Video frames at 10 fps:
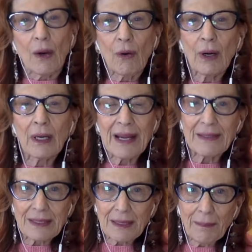Or
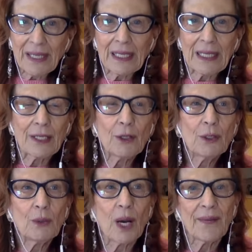if somebody
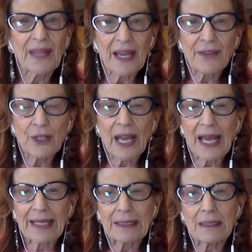who, on the other
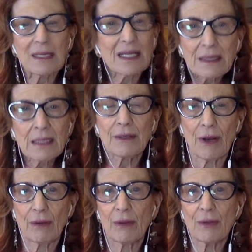hand, doesn't
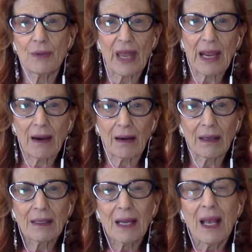know who they
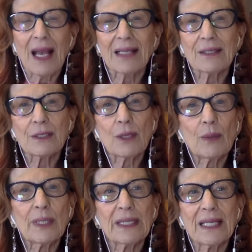are. And so
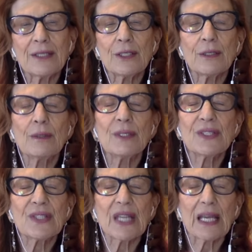what they do
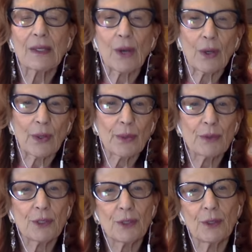is they go
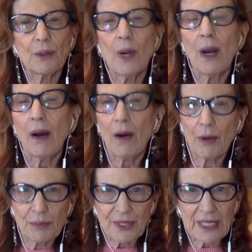to
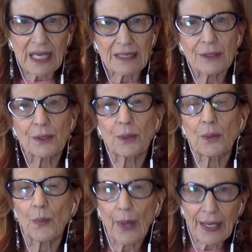Home Sense or
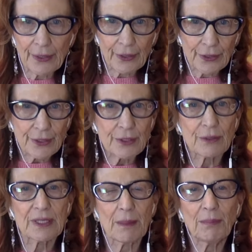Winners
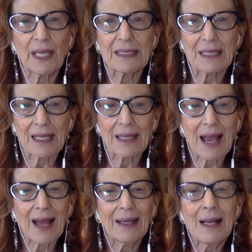or someplace like
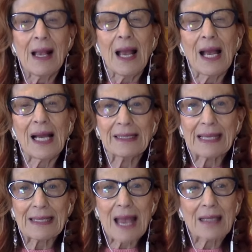that and
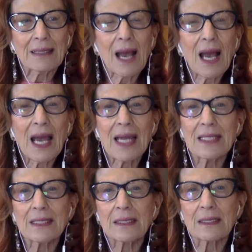get that
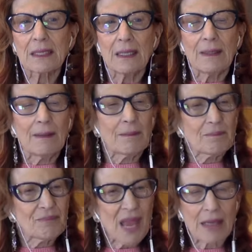nice,
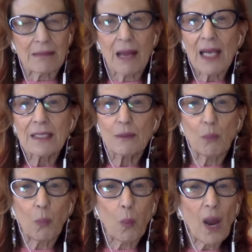that nice
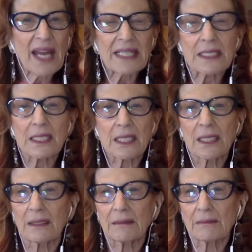white
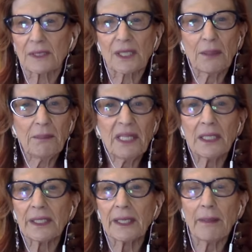
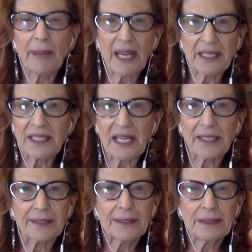camellia painting